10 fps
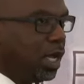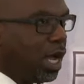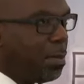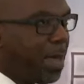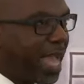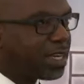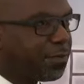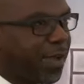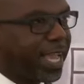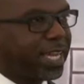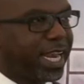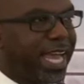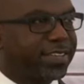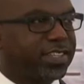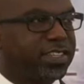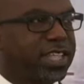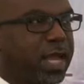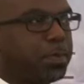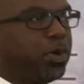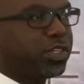A magnifying glass does
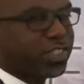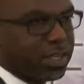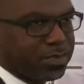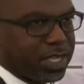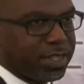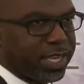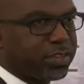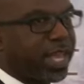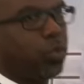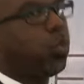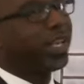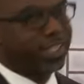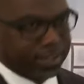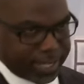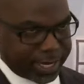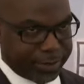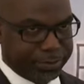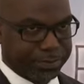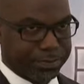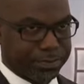not put something there that wasn't there.
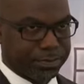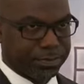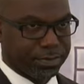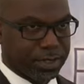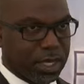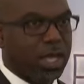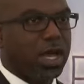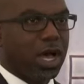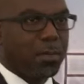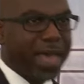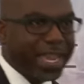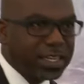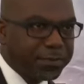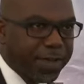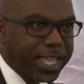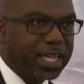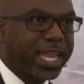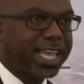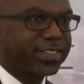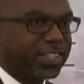A magnifying
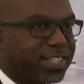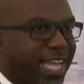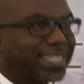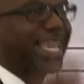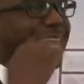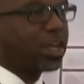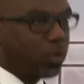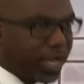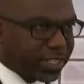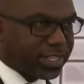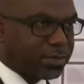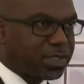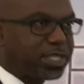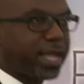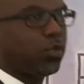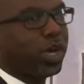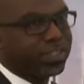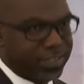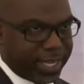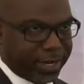glass does not take away something that
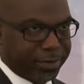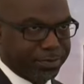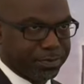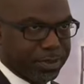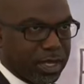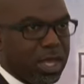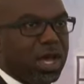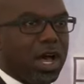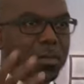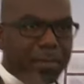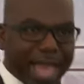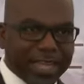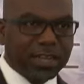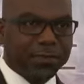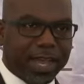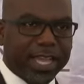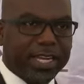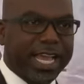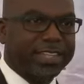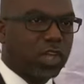was there. A magnifying
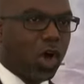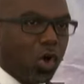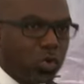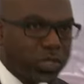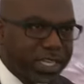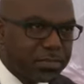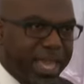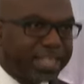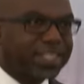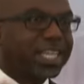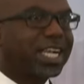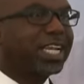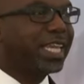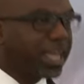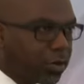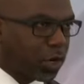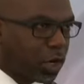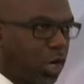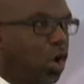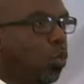glass only makes
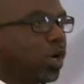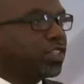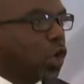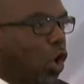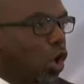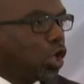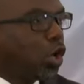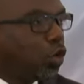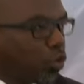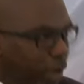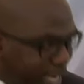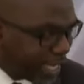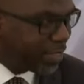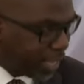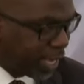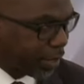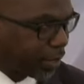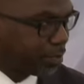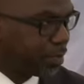clearer what's already there.